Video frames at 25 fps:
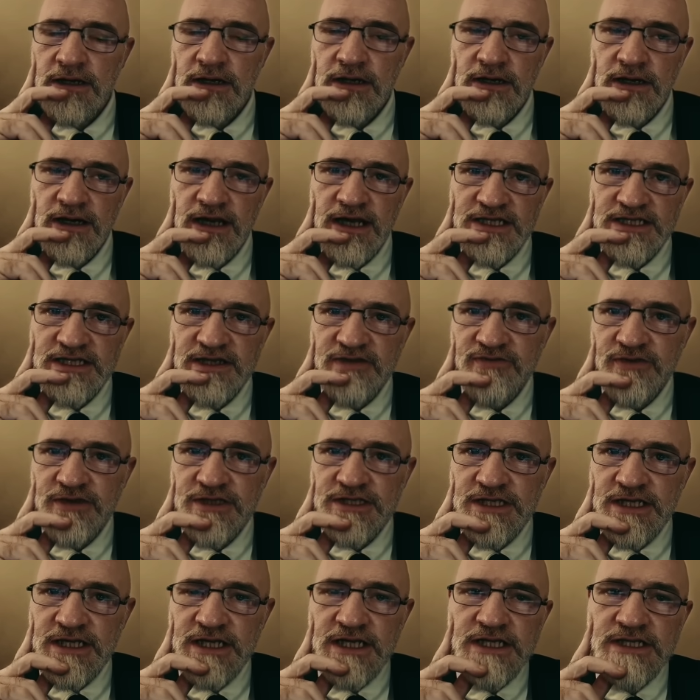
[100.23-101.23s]
as if
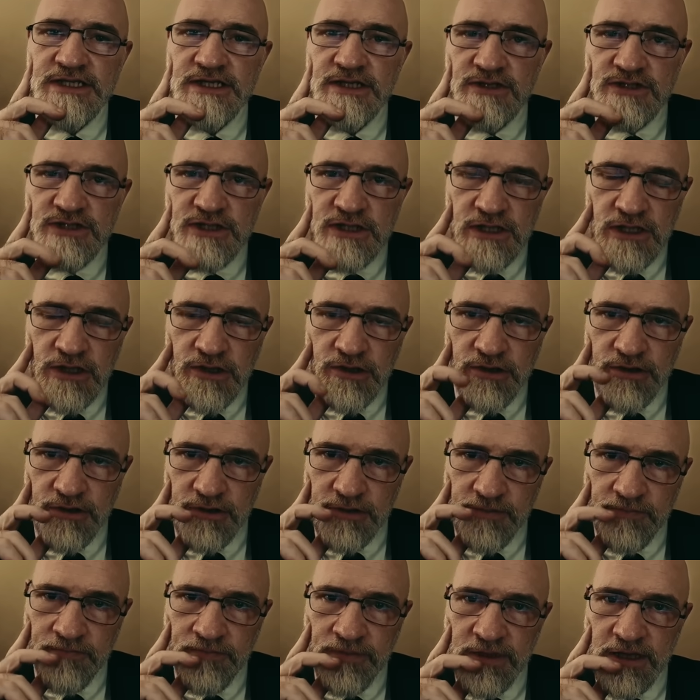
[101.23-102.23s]
it's easier to
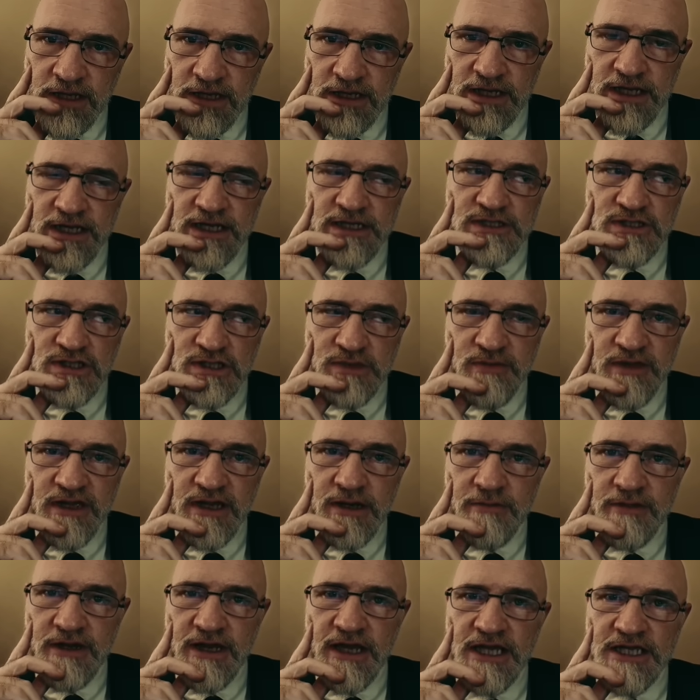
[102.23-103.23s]
learn and easier to
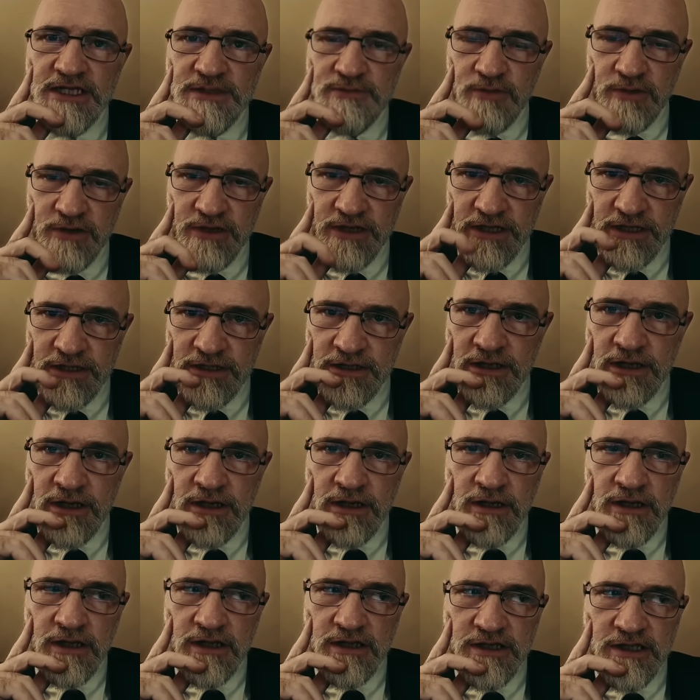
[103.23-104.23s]
become an expert in
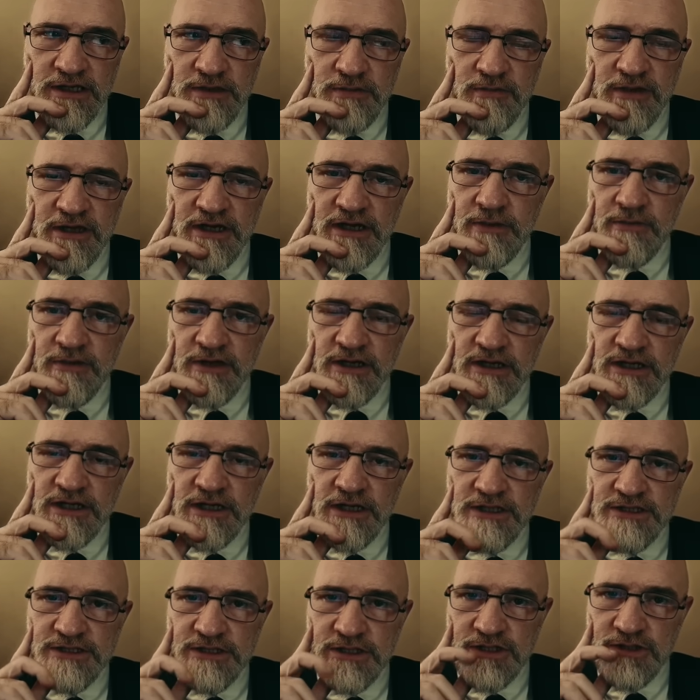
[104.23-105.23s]
than becoming a
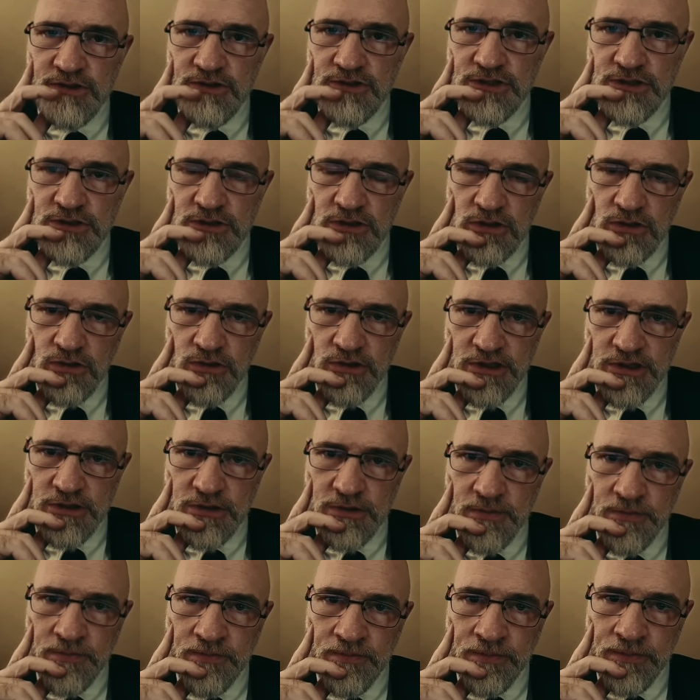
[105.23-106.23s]
constitutional
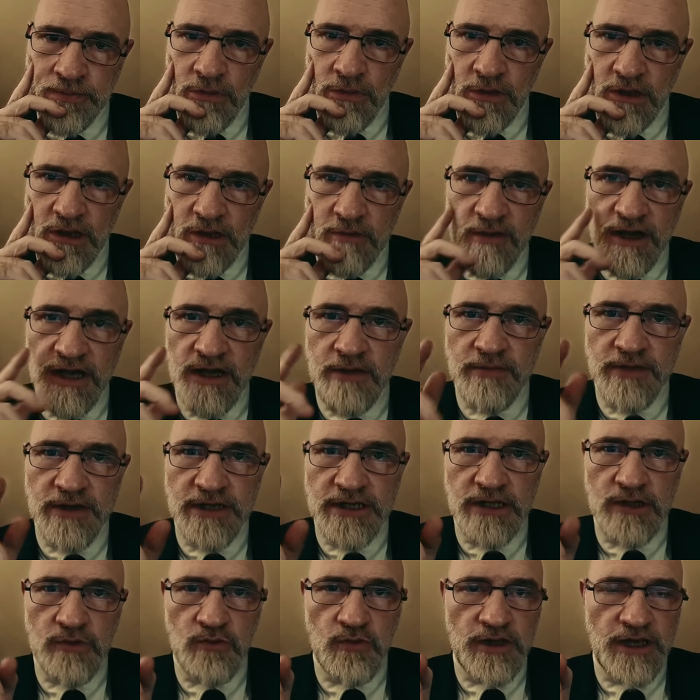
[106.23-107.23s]
lawyer. In my
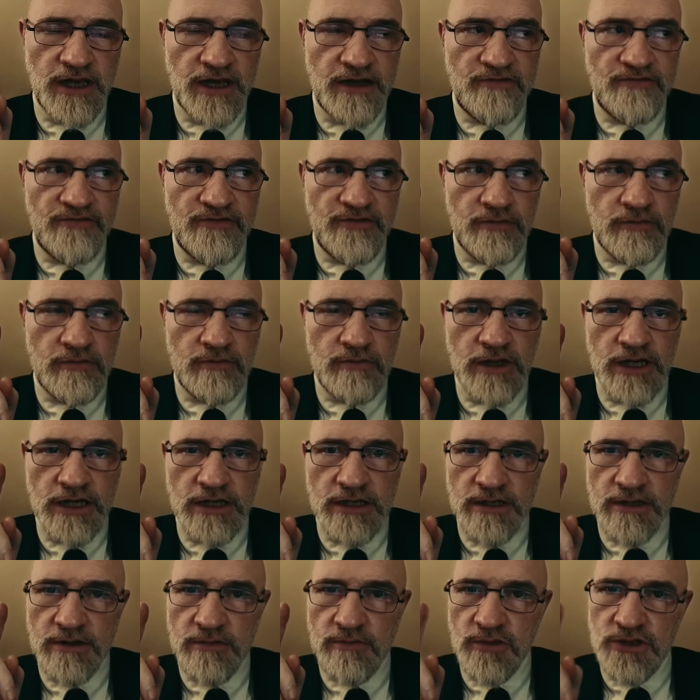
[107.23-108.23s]
opinion, we have
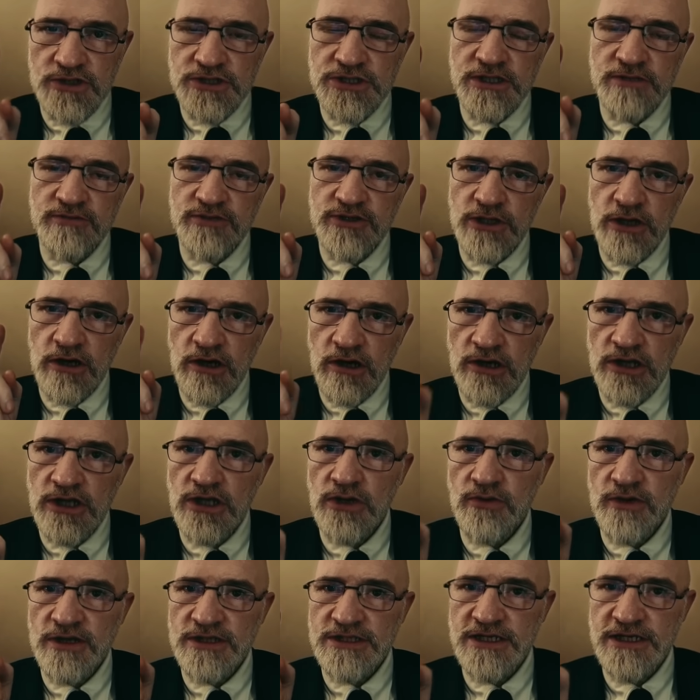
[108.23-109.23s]
Muslims
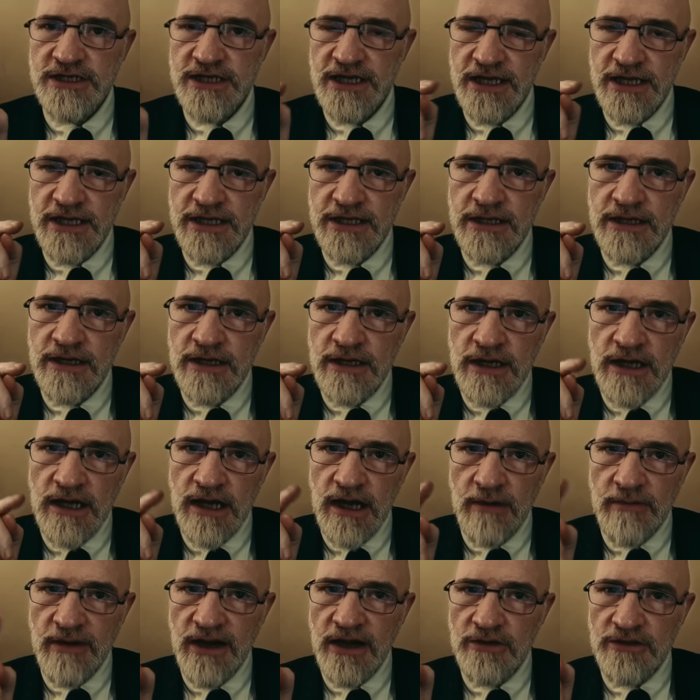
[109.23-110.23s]
arguing today
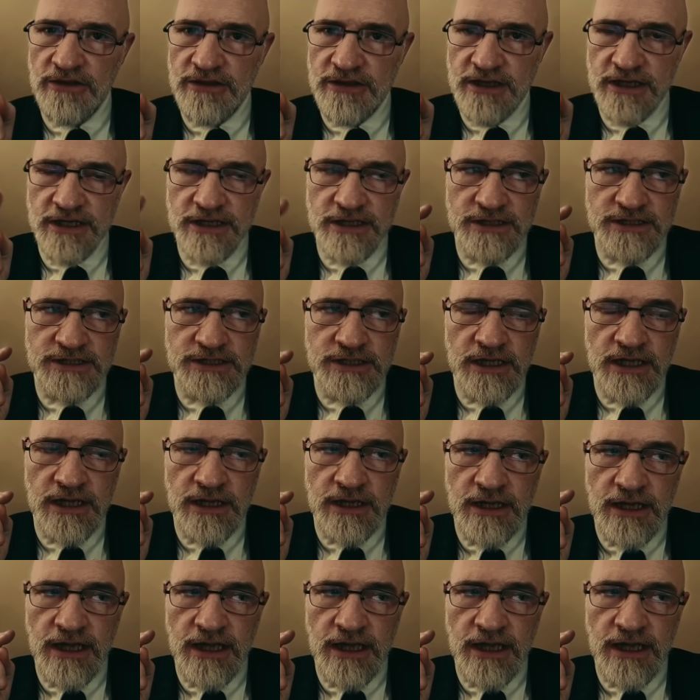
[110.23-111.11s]
about things